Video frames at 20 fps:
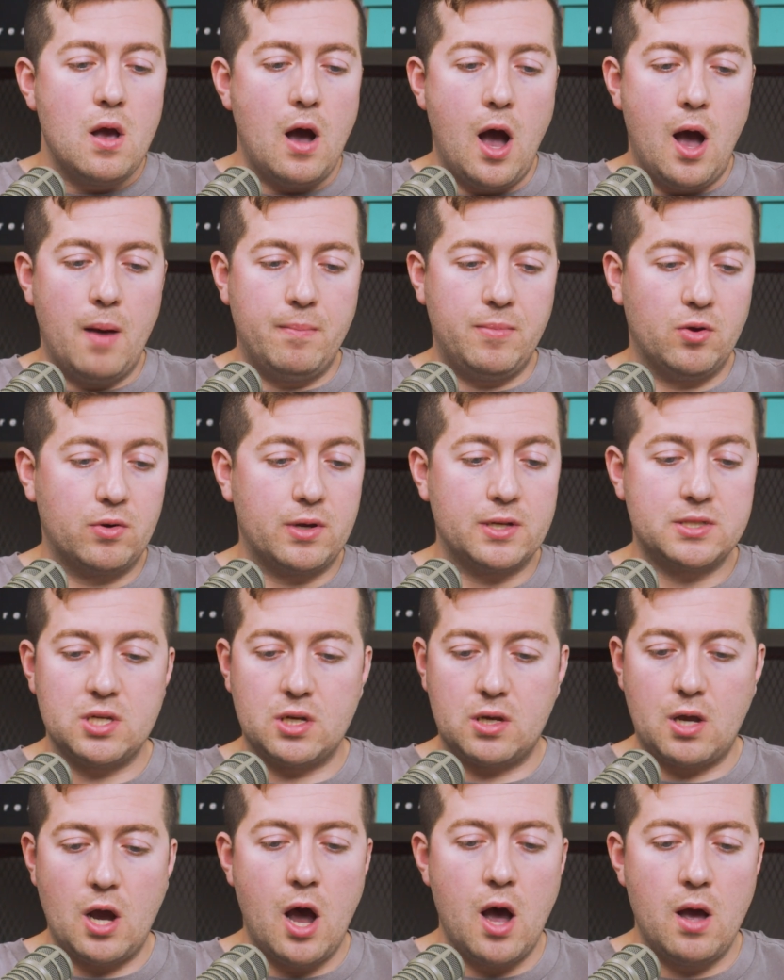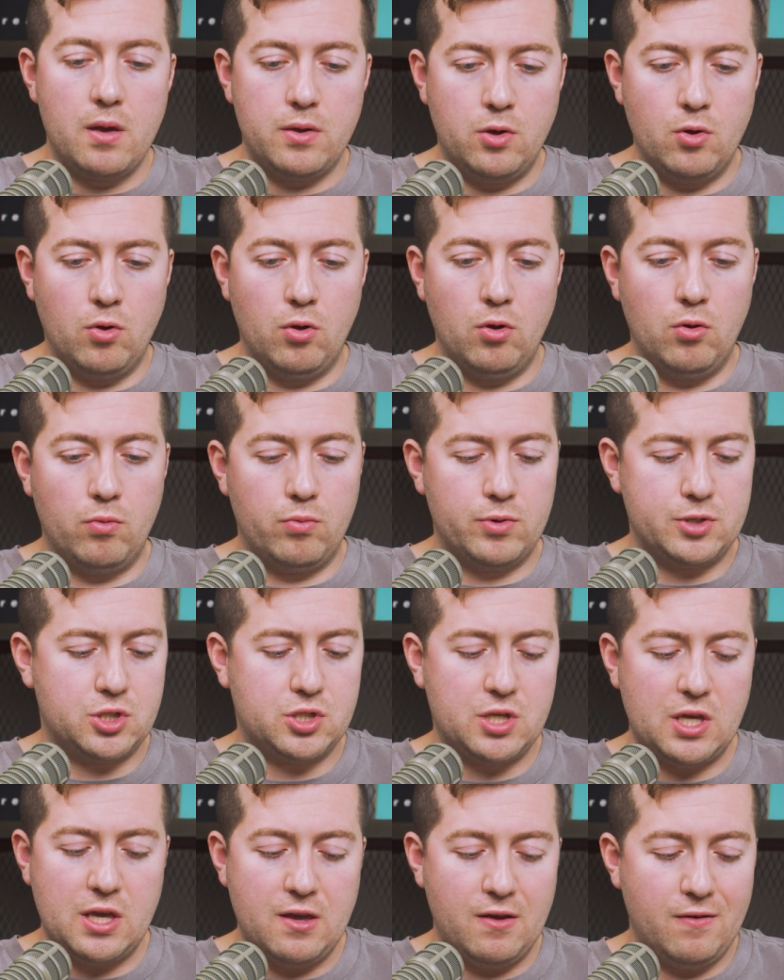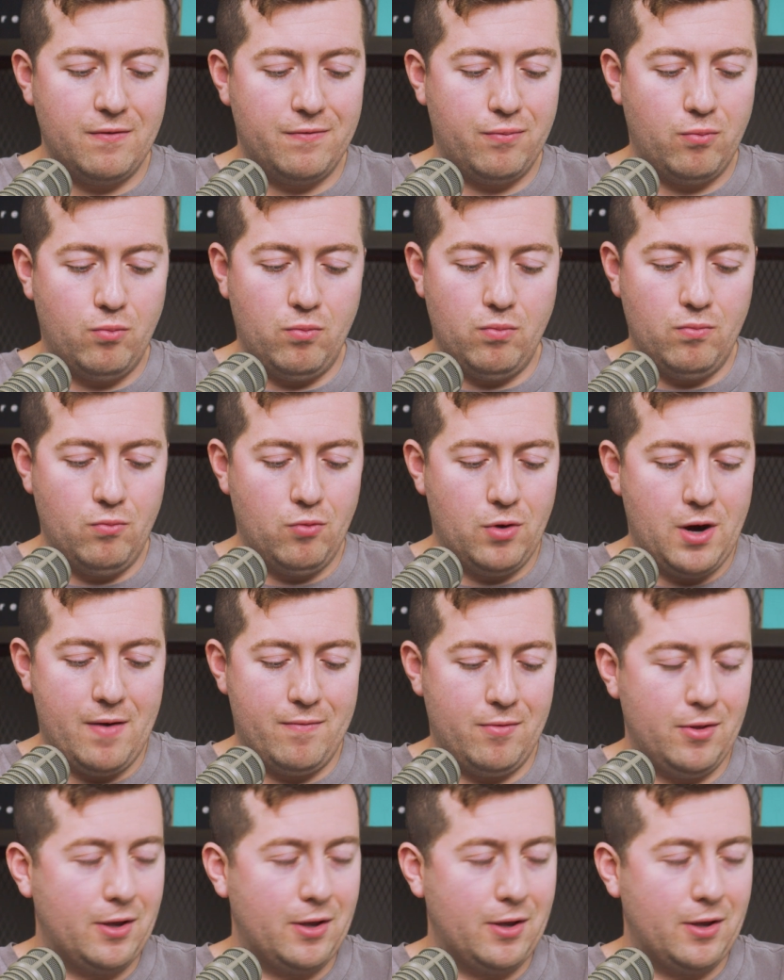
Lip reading: you'll get to you'll receive whatever,